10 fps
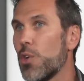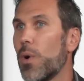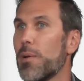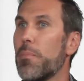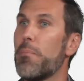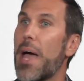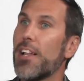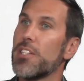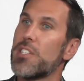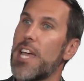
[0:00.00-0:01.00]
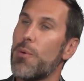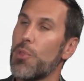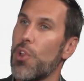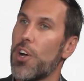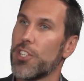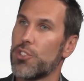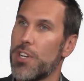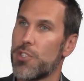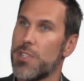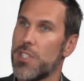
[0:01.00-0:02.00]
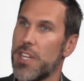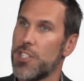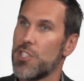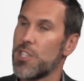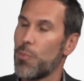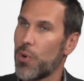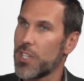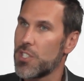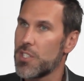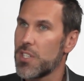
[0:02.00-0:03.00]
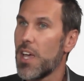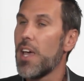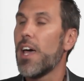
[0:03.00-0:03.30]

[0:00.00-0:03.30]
You want to balance that with longer treasuries and agency mortgages.